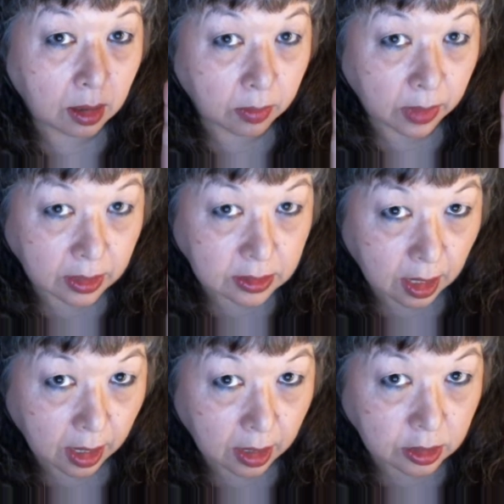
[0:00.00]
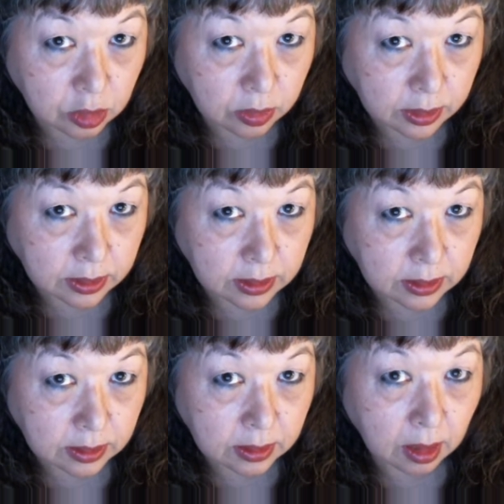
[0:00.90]
because I got tricks
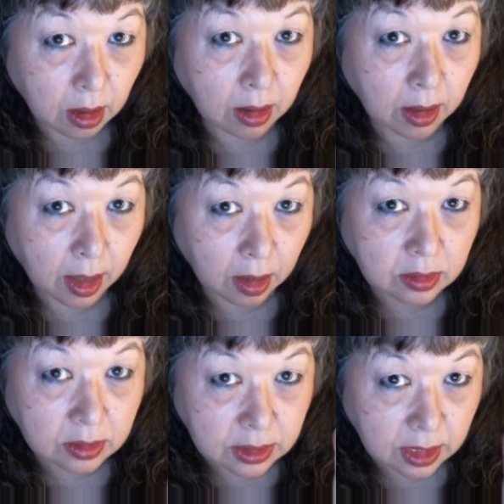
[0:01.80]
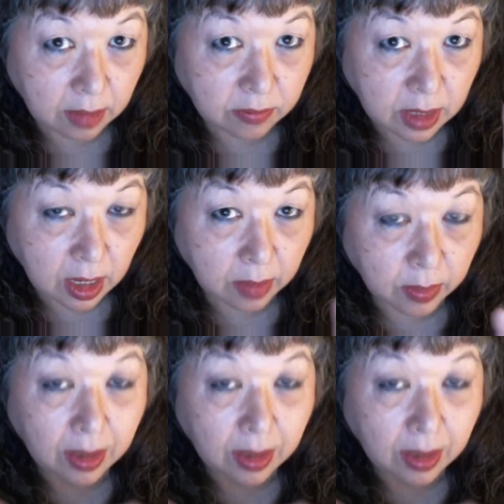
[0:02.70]
on how to save time,